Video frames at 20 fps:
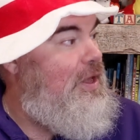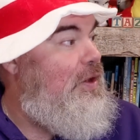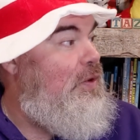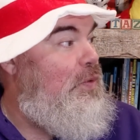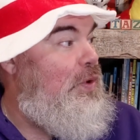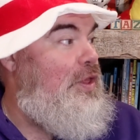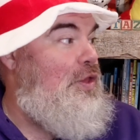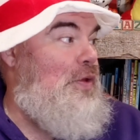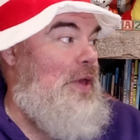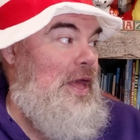
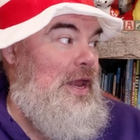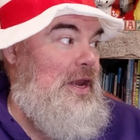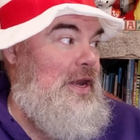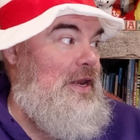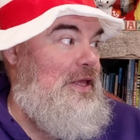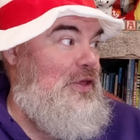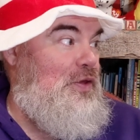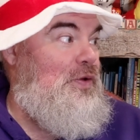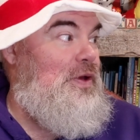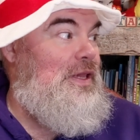When you edit
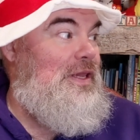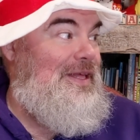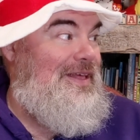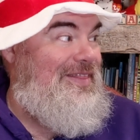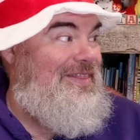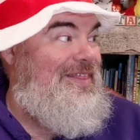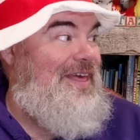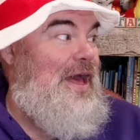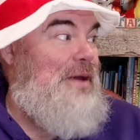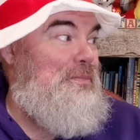it, you can
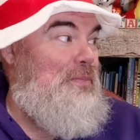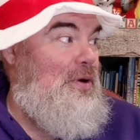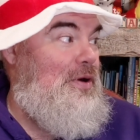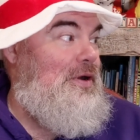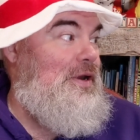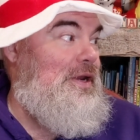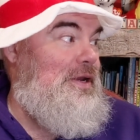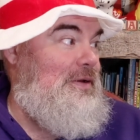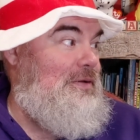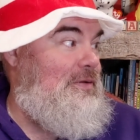leave that
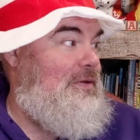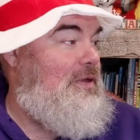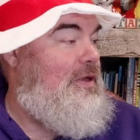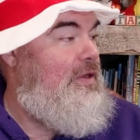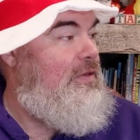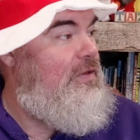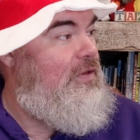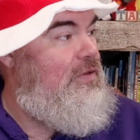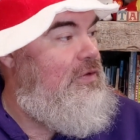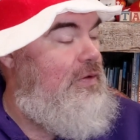part in.
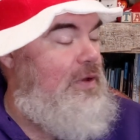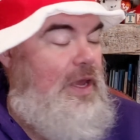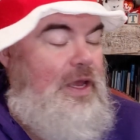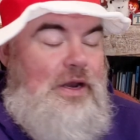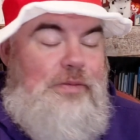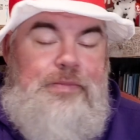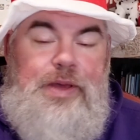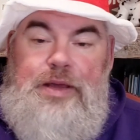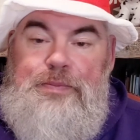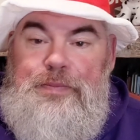Because it's okay
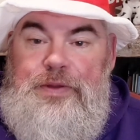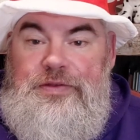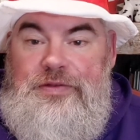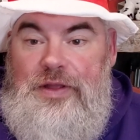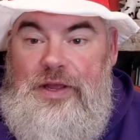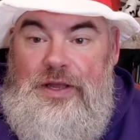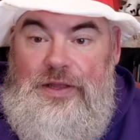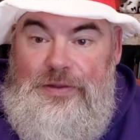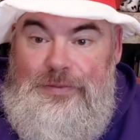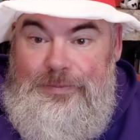to make
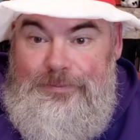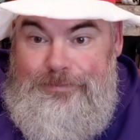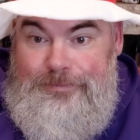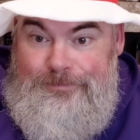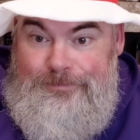mistakes.